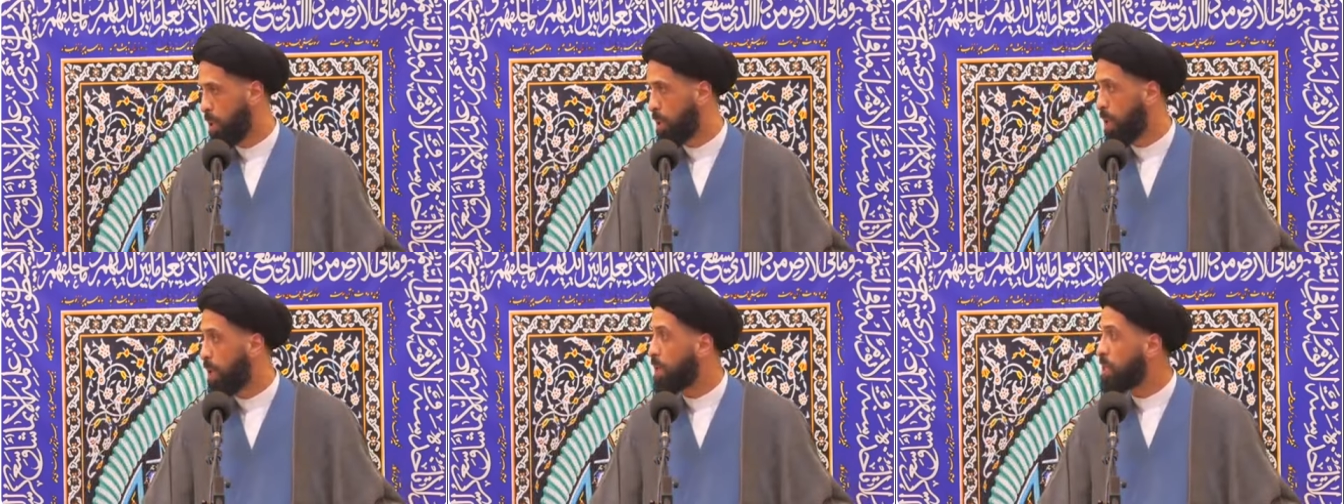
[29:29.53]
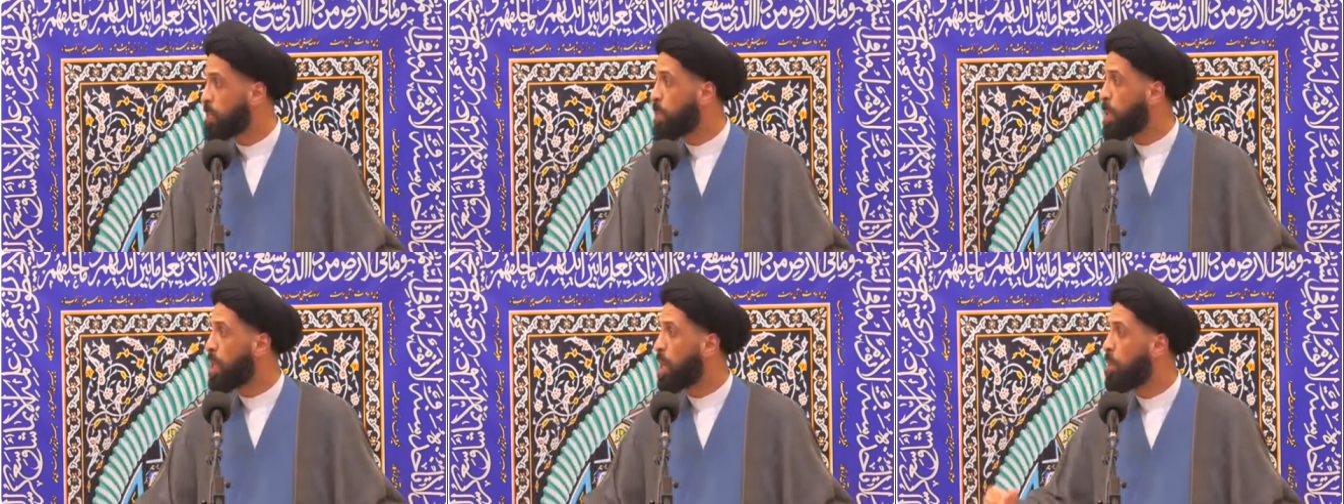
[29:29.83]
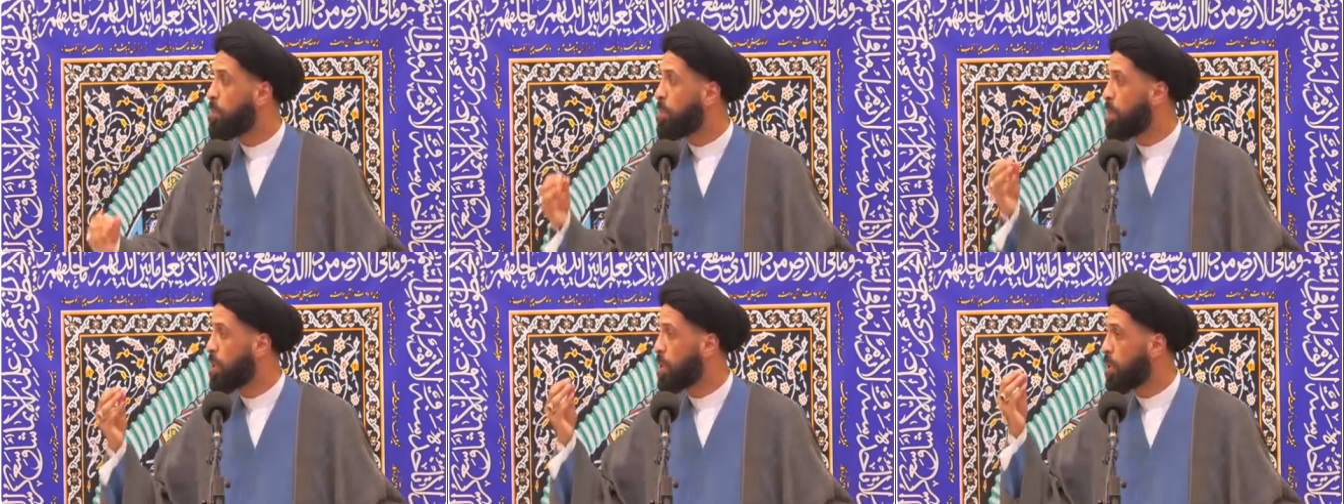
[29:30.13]
Let us
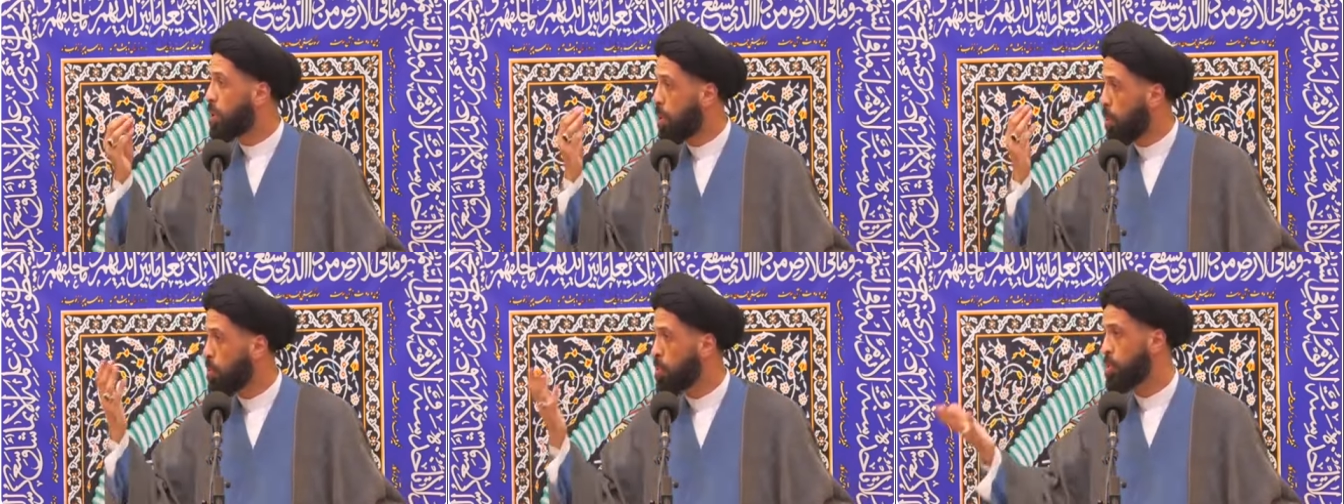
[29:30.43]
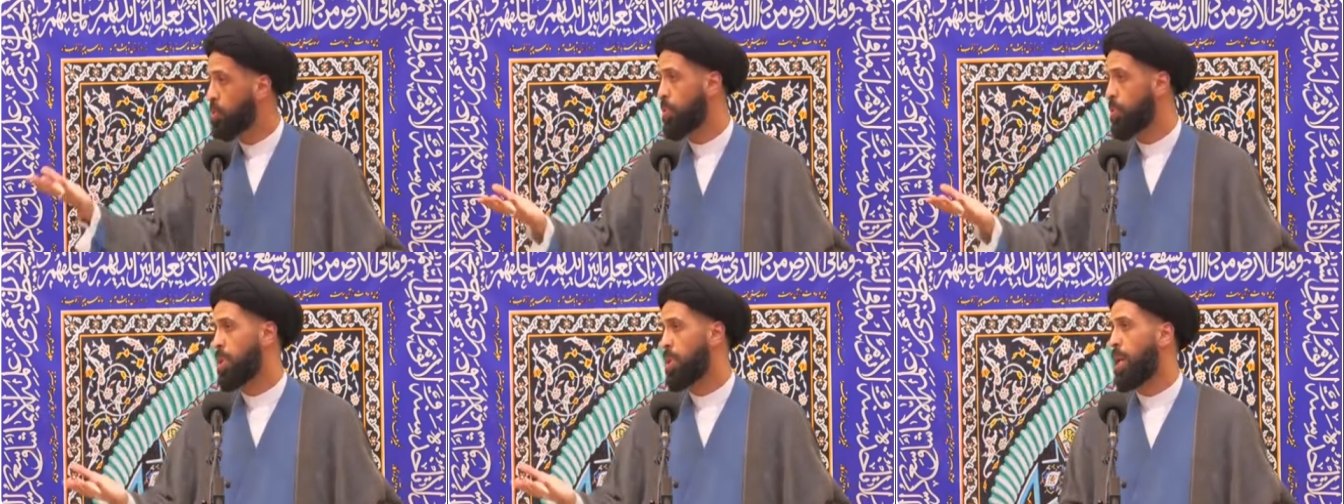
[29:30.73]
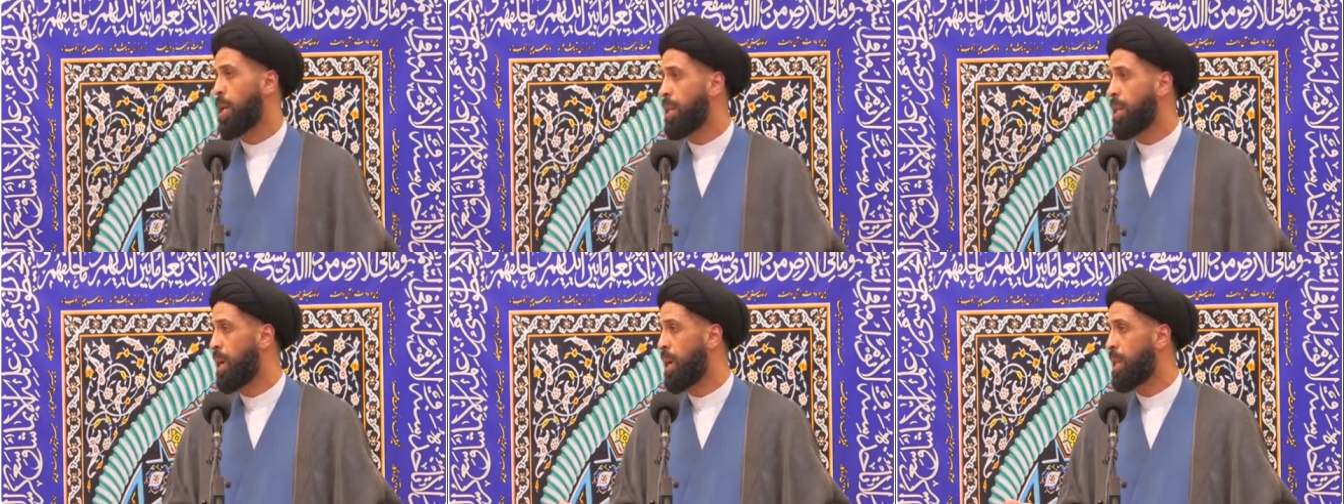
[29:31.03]
become closer to
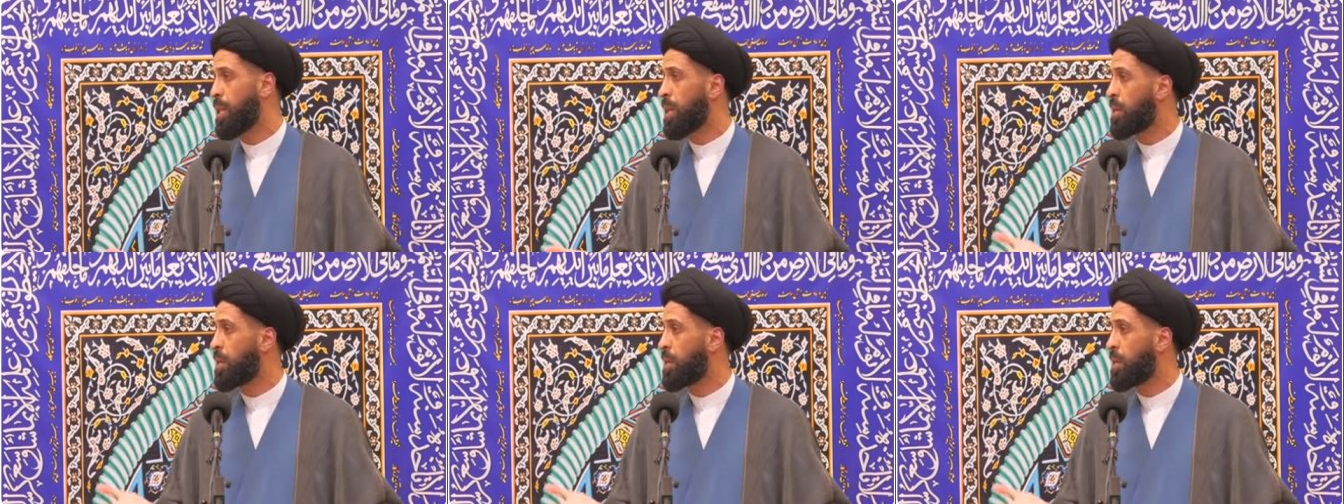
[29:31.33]
Allah.